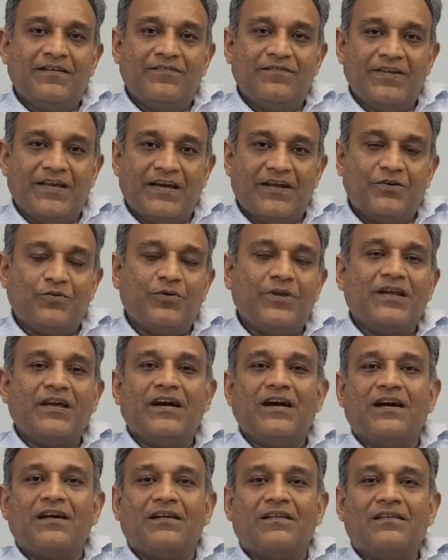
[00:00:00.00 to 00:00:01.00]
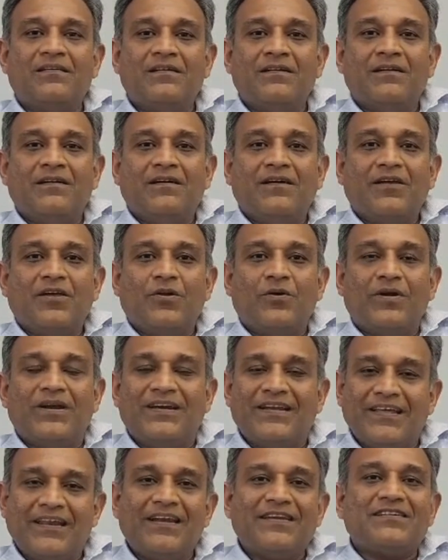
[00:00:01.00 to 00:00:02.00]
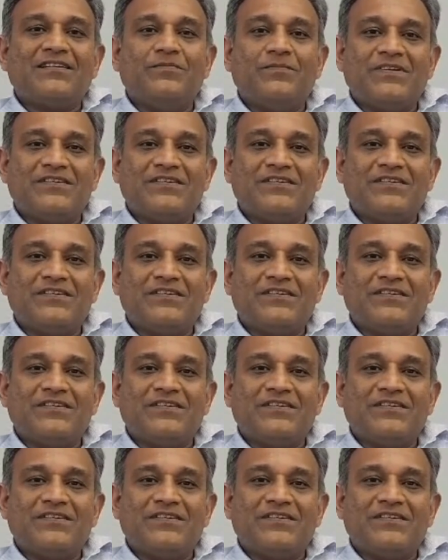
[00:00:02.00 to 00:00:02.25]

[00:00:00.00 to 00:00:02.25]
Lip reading: we are doing our integration